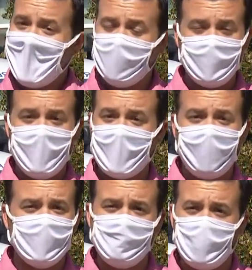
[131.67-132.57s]
There's a big
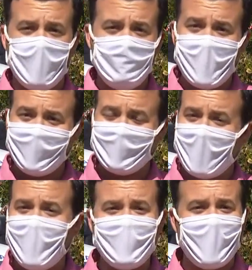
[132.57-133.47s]
difference between being
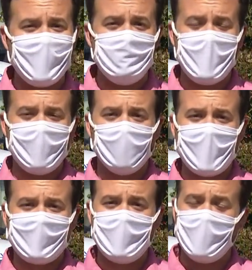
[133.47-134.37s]
detained and being
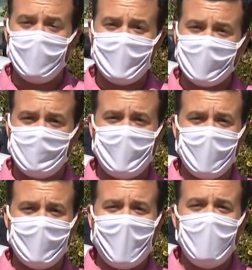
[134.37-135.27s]
arrested, though it does
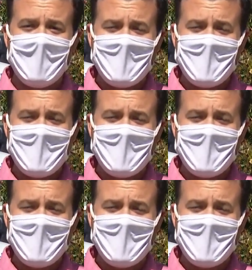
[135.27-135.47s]
appear now